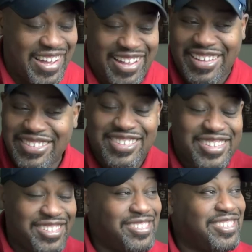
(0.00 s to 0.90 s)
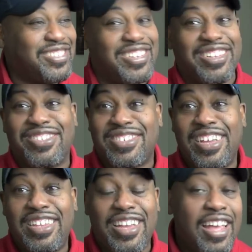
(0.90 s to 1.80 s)
I still don't
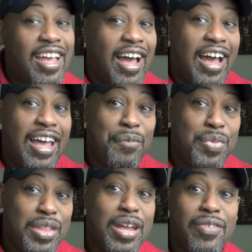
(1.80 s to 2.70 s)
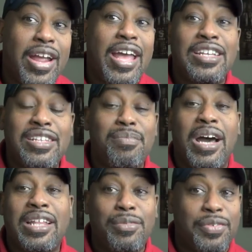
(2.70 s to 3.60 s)
understand that. I have never had
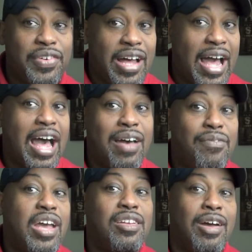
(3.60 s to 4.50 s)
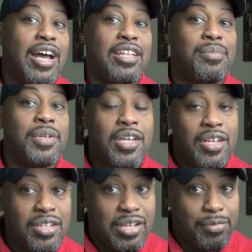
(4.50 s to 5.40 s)
anybody with a high value item
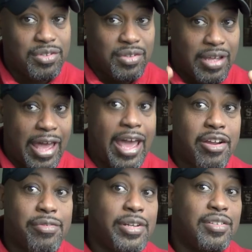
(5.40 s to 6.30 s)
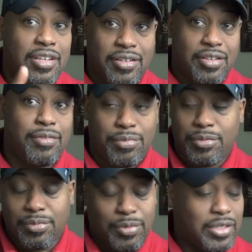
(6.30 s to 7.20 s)
that was accurate that
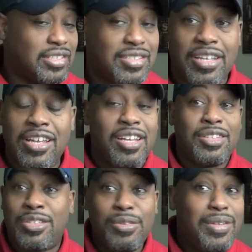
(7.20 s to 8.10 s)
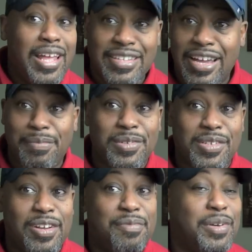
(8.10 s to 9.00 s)
was what I said. Do that type of
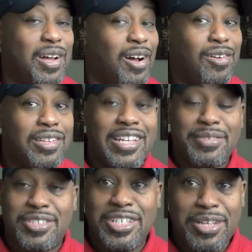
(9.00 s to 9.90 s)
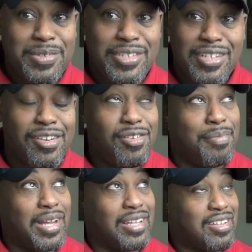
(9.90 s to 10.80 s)
stuff, but all that cheap shit. Oh
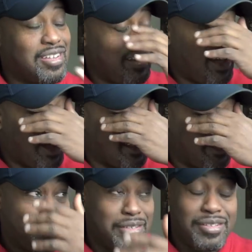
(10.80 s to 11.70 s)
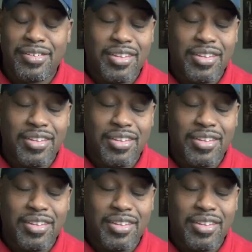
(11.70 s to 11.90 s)
my god! I mean,